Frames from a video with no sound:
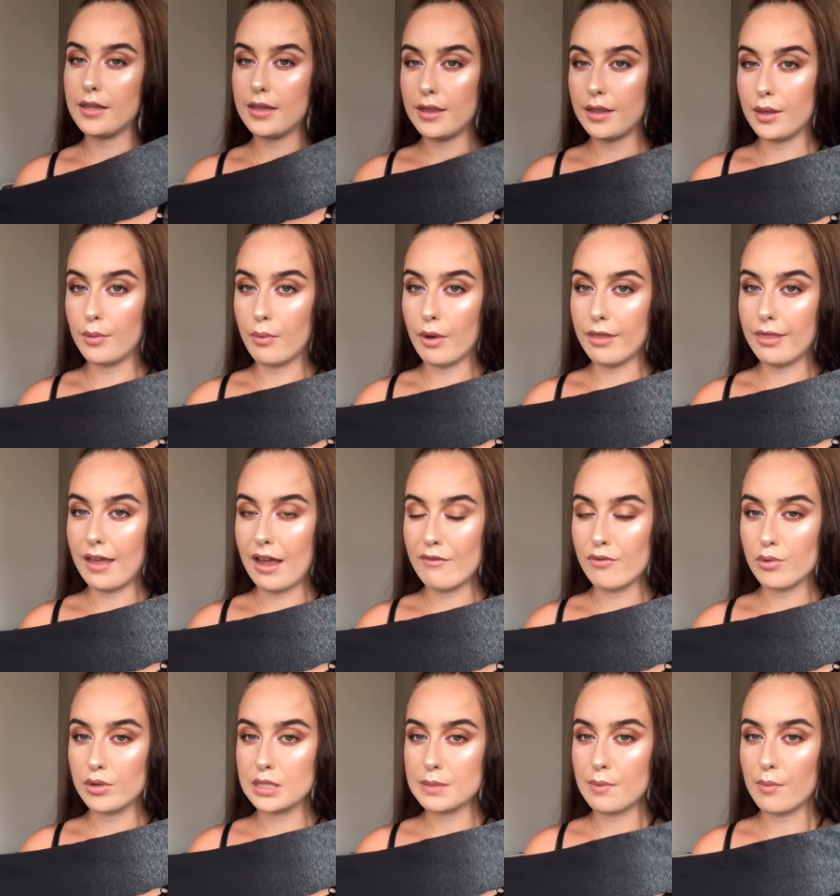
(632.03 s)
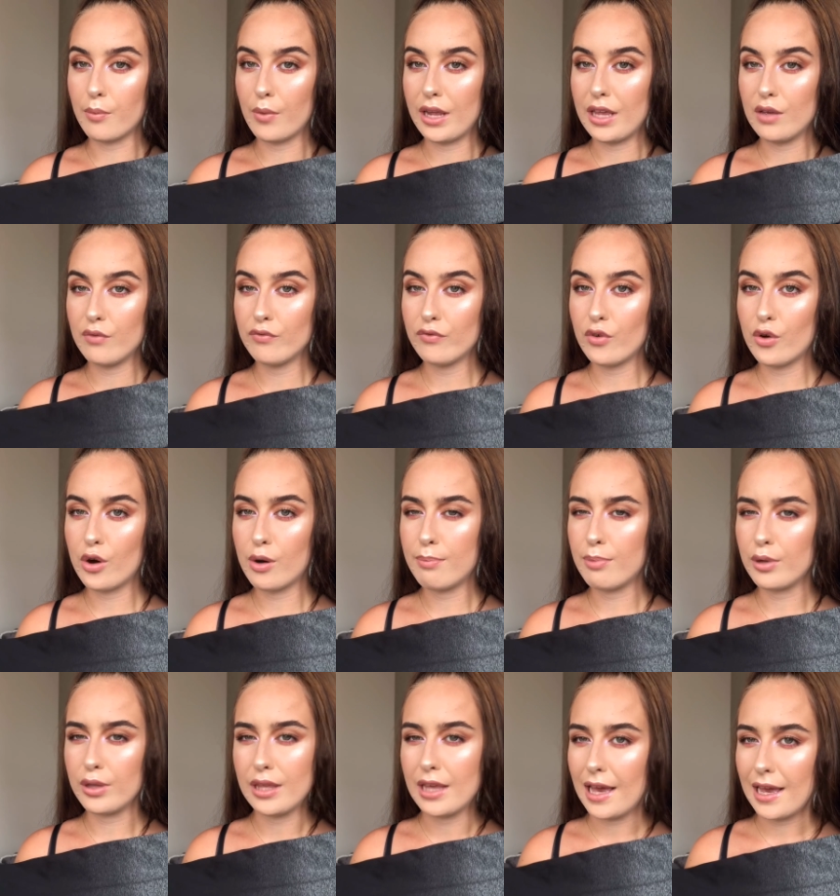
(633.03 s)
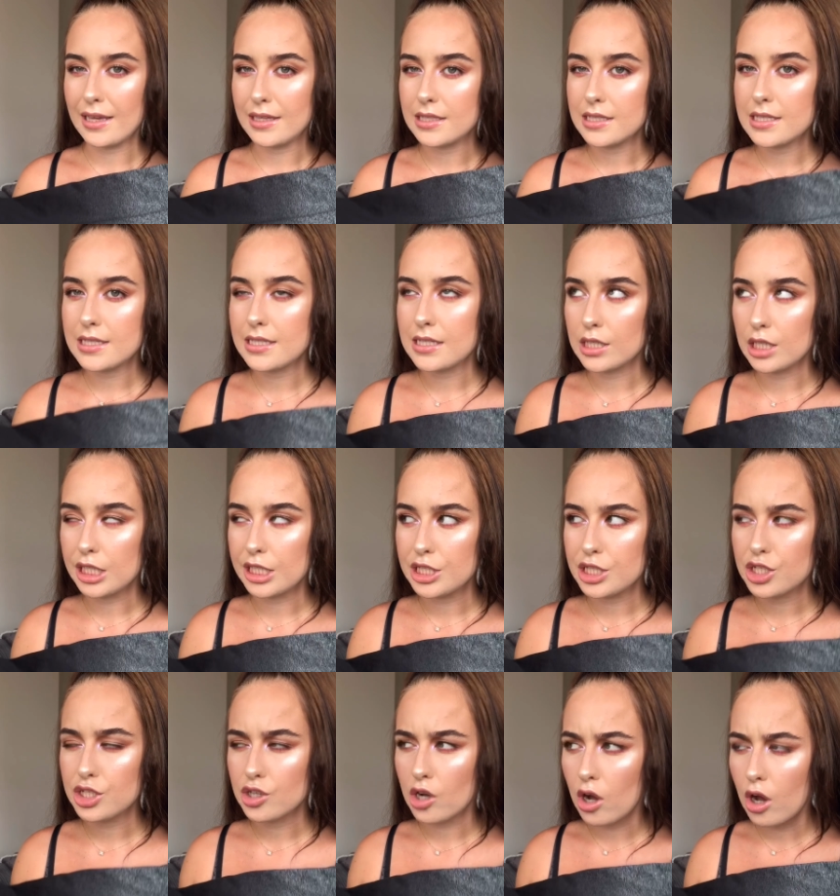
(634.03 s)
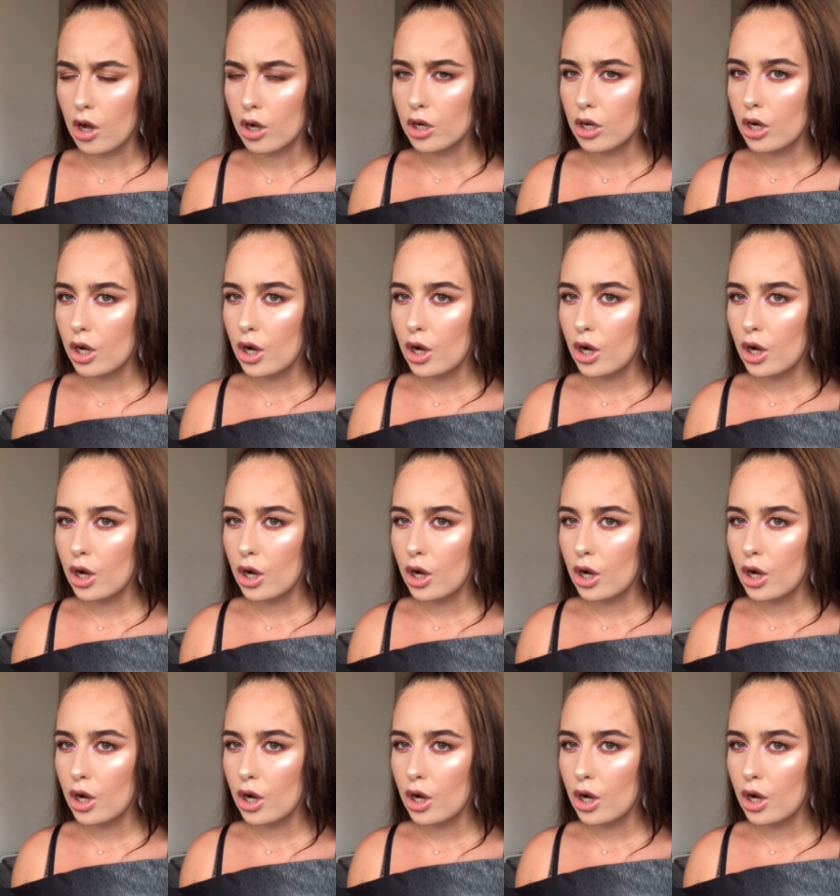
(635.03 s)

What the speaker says: The one that everyone's been waiting for, but yet it's still in stock.